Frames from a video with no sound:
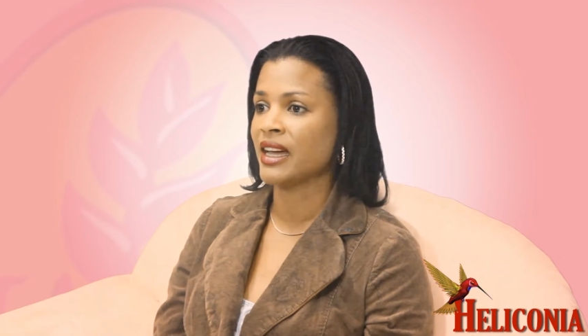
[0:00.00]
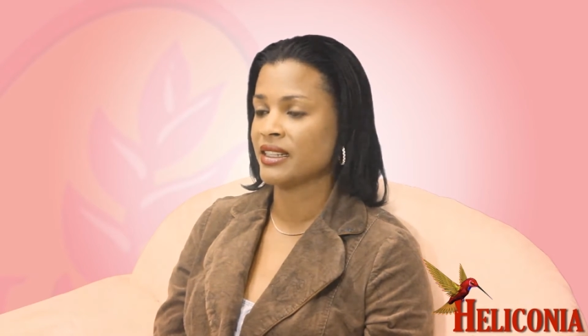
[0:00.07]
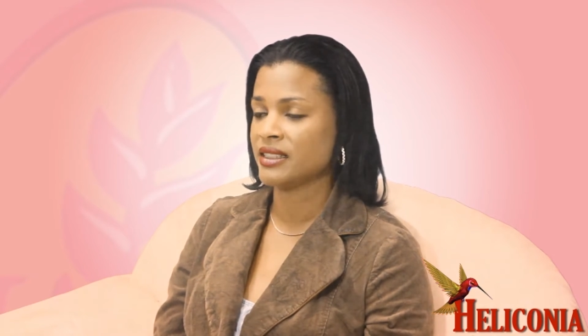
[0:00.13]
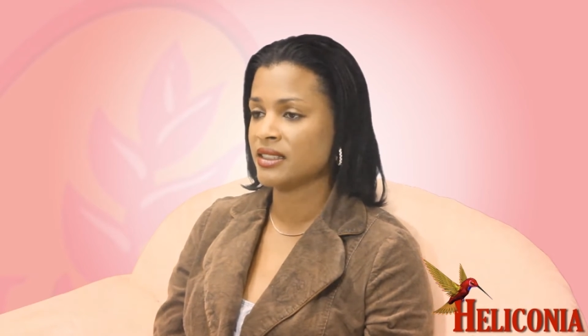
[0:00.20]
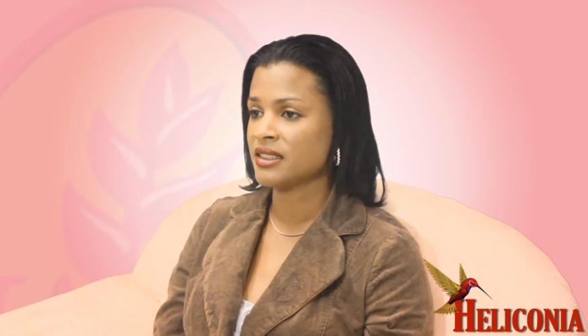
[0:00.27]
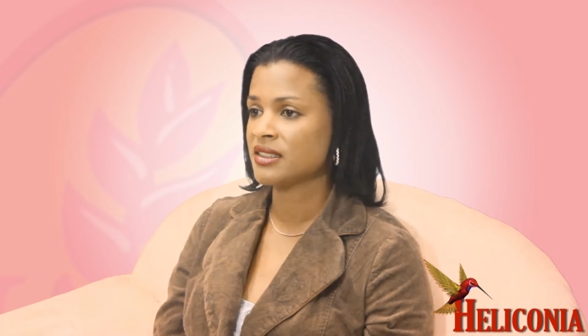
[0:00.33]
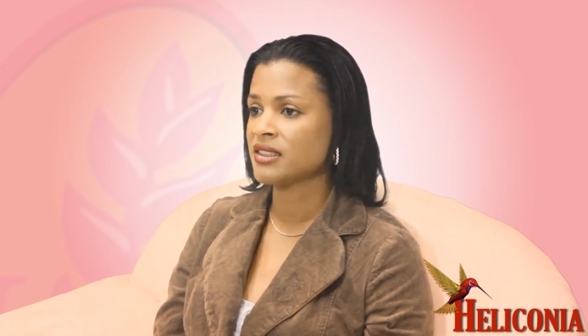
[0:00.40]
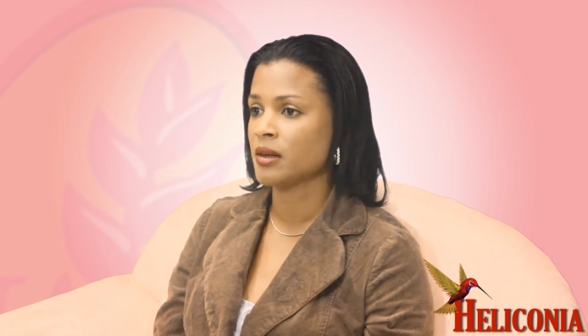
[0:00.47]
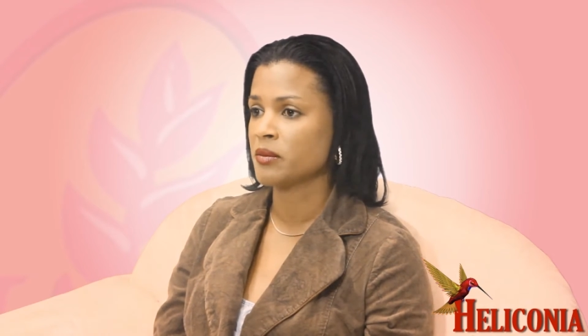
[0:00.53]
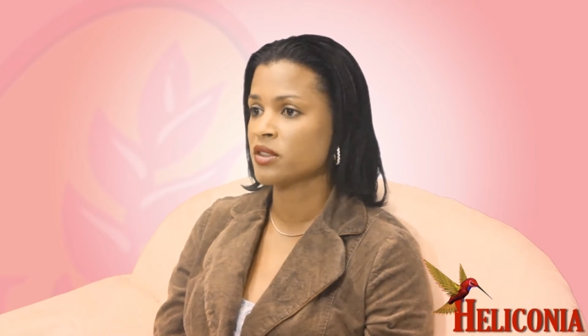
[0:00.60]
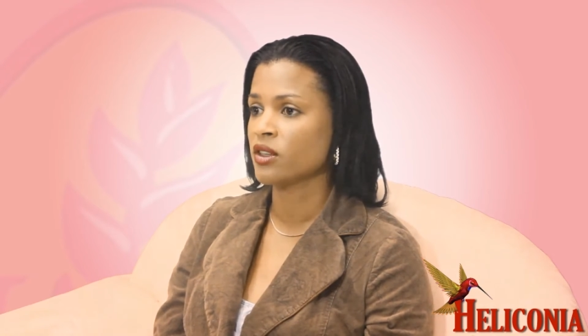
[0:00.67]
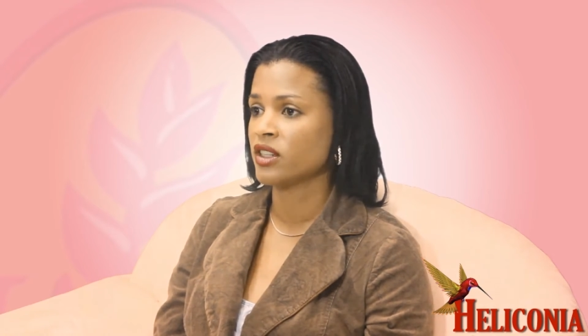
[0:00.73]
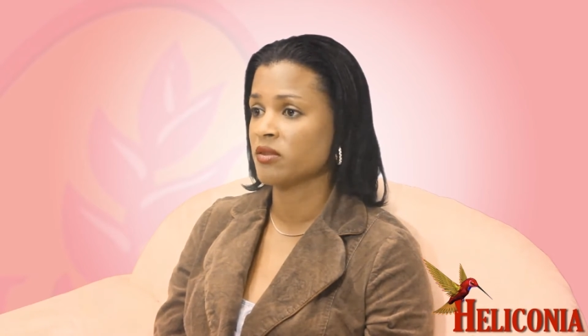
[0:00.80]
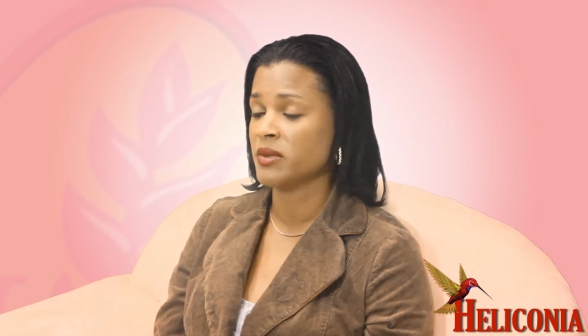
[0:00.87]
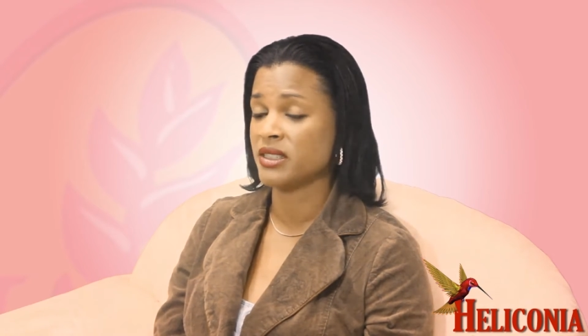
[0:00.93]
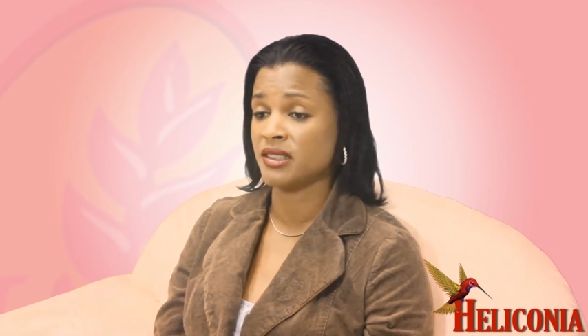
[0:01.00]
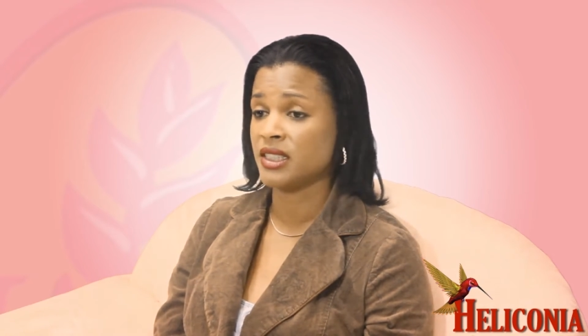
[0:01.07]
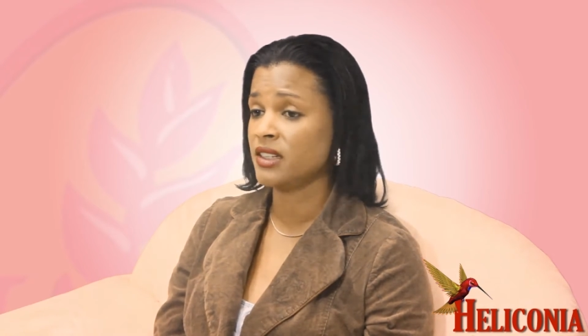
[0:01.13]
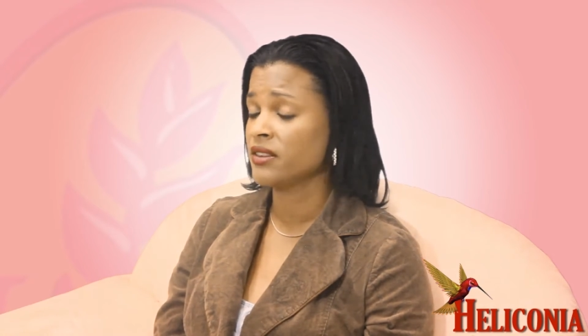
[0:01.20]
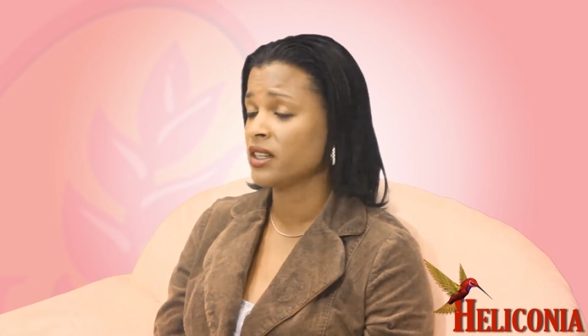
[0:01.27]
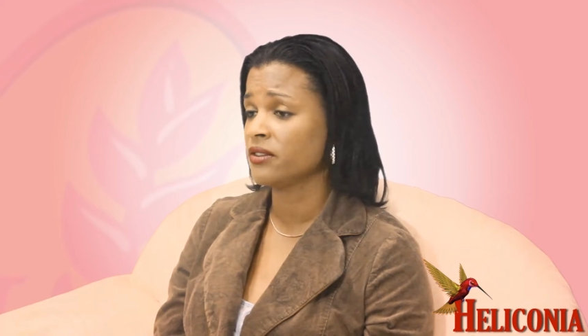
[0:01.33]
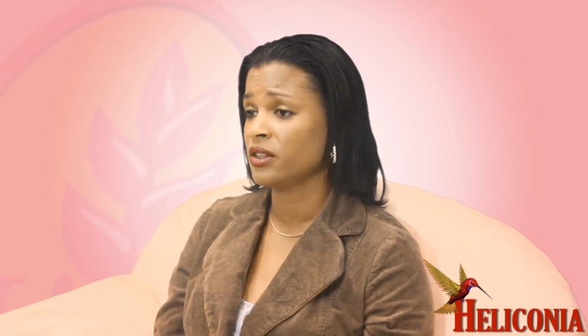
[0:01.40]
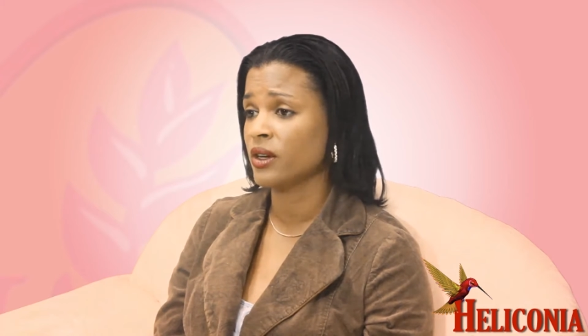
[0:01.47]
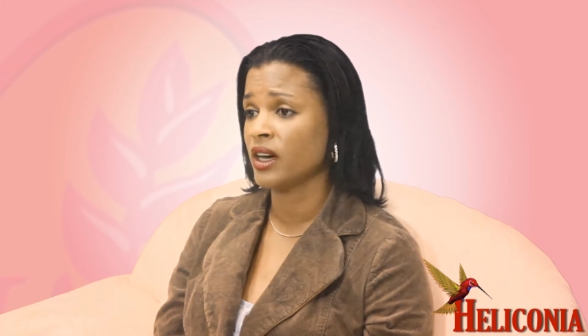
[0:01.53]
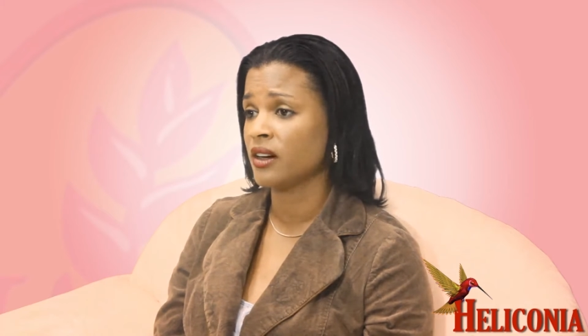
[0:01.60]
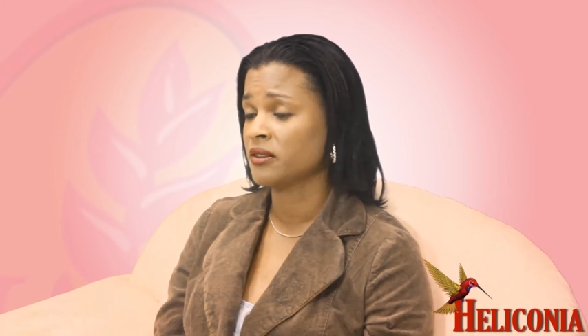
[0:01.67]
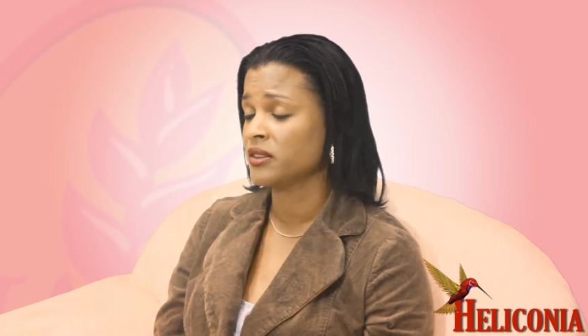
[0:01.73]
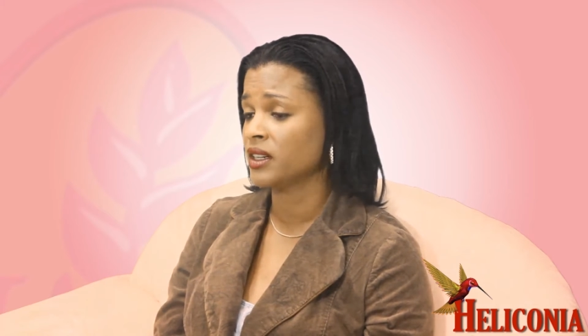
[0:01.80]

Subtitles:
get into some sort of business. Even if you have